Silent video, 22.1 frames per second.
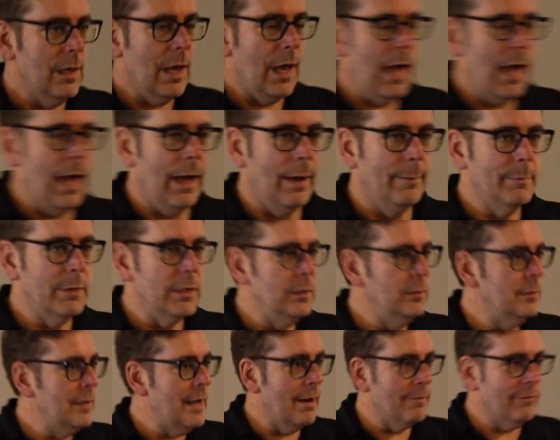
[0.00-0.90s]
um,
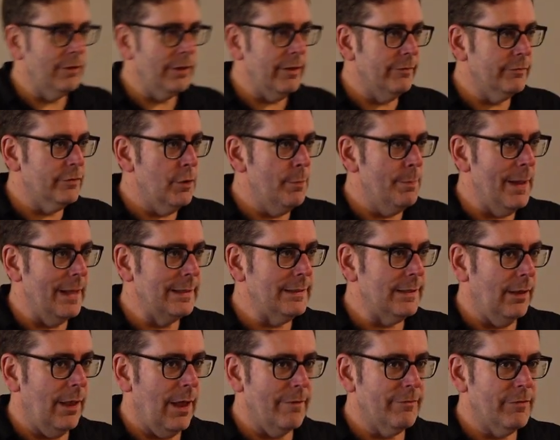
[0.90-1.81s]
you never lift your
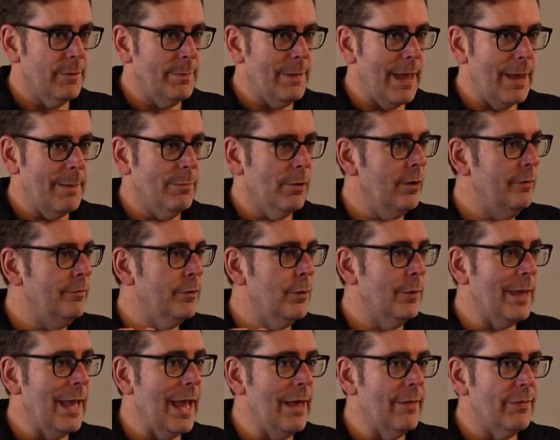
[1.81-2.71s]
pencil off the paper. If
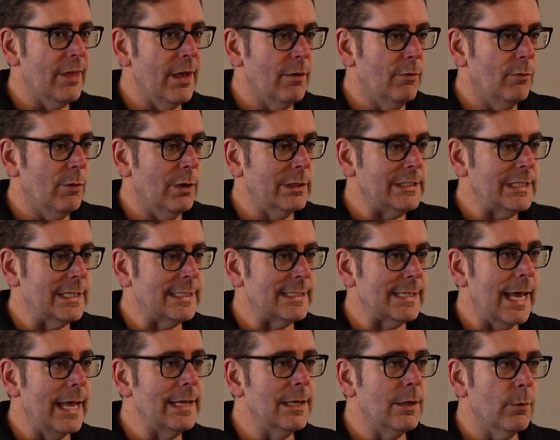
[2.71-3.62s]
you can't think of what to
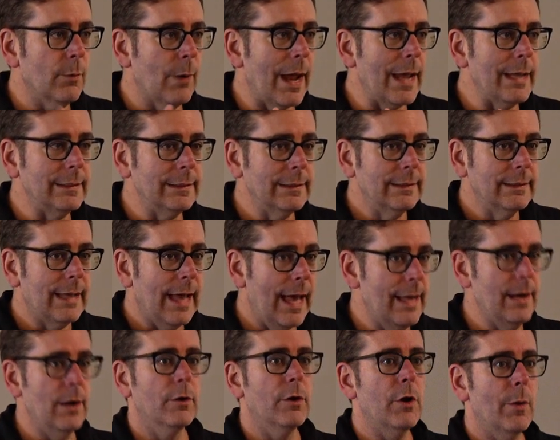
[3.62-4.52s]
say, you write,
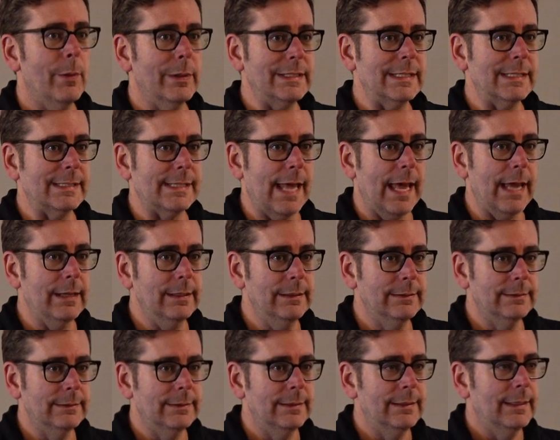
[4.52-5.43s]
I don't know what to say.
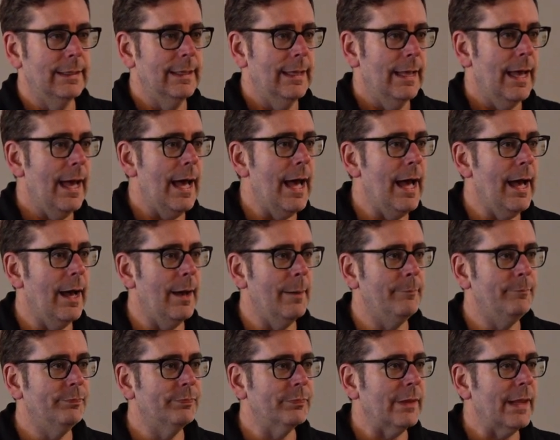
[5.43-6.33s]

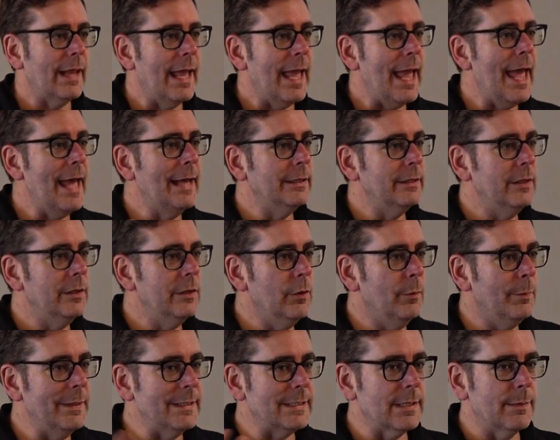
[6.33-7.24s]
Um, and
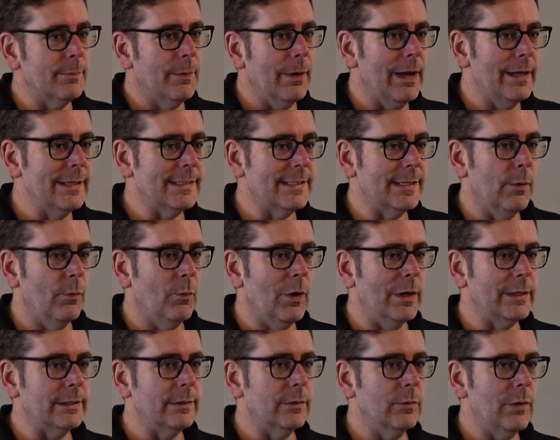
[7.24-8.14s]
you'll be surprised at
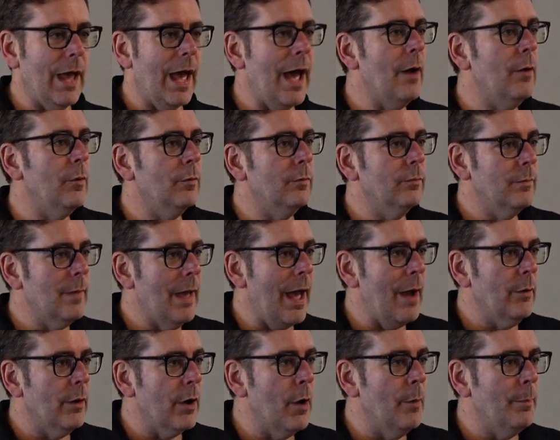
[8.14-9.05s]
what how,
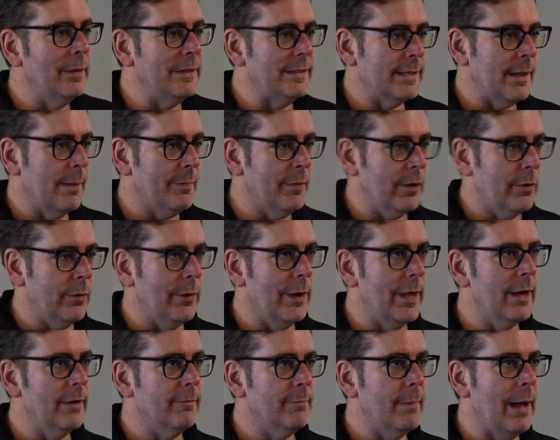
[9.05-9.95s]
how it opens up the
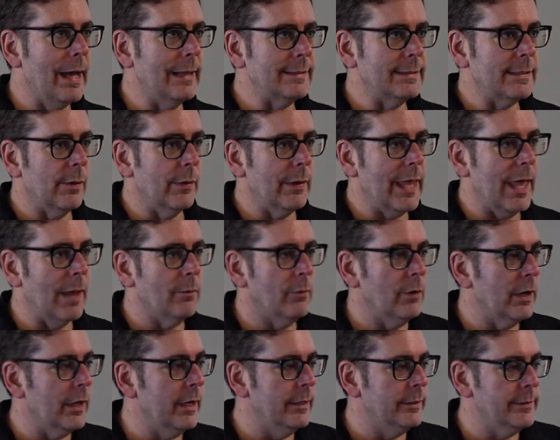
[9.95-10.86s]
creative mind. So again,
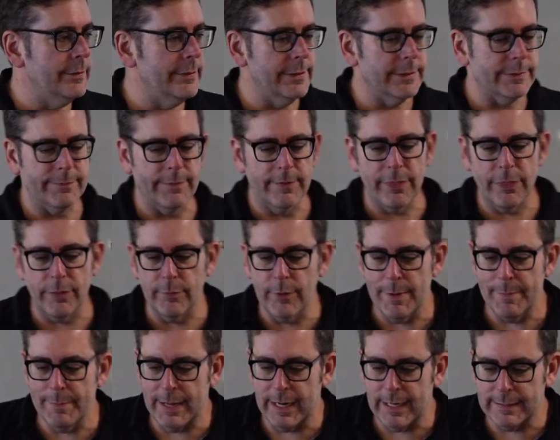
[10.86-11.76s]
we're going to do this for
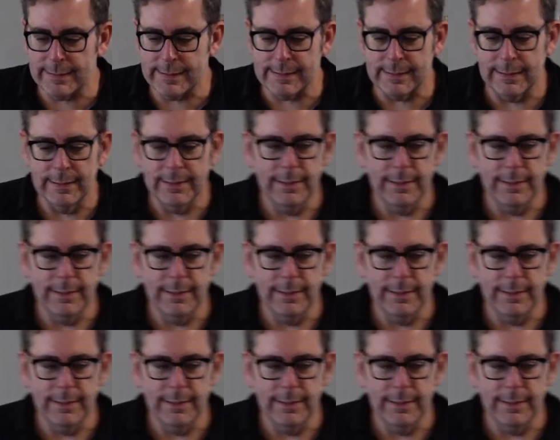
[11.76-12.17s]
three minutes.